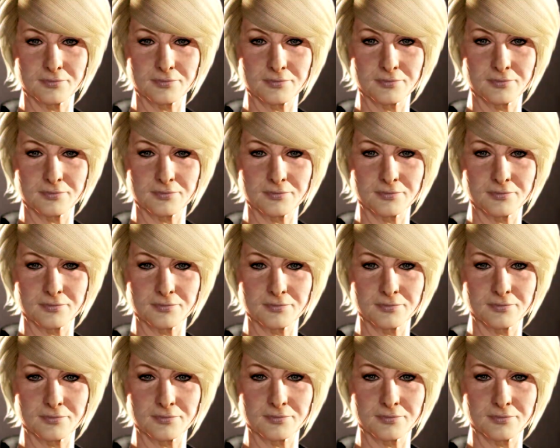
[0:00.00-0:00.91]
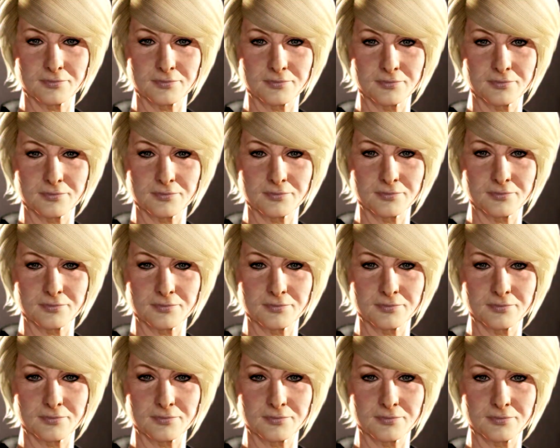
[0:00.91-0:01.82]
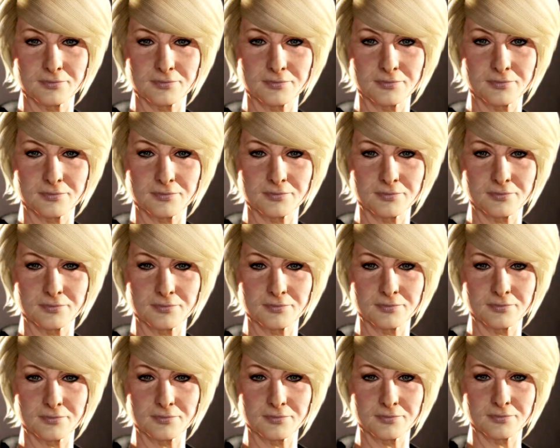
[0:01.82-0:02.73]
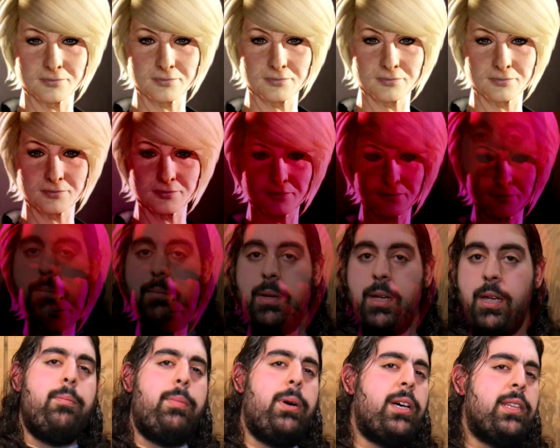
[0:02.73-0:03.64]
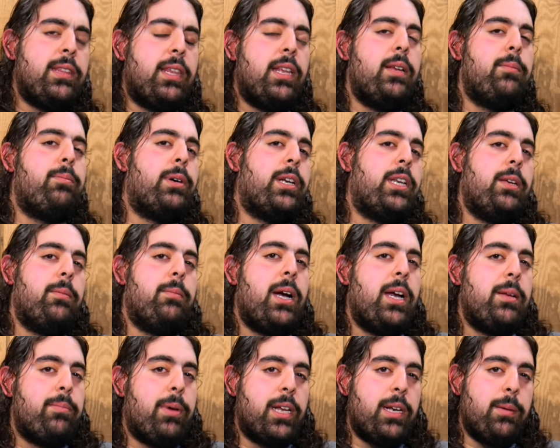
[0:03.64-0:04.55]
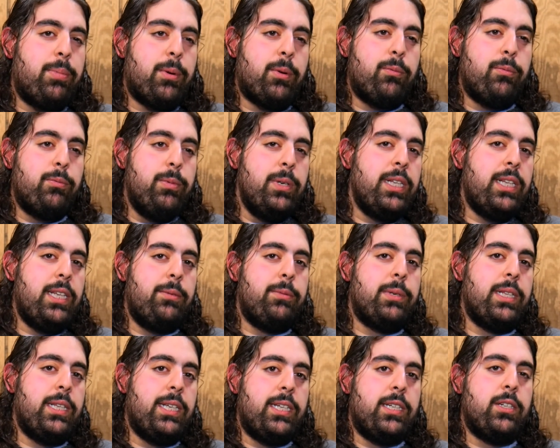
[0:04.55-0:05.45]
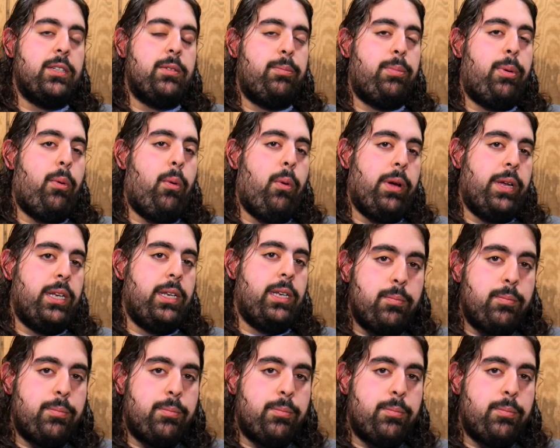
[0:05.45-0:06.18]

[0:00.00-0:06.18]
Isn't that good? That's it. That's the only thing wrong with this game. But then a buddy of mine brought up a really, really good point.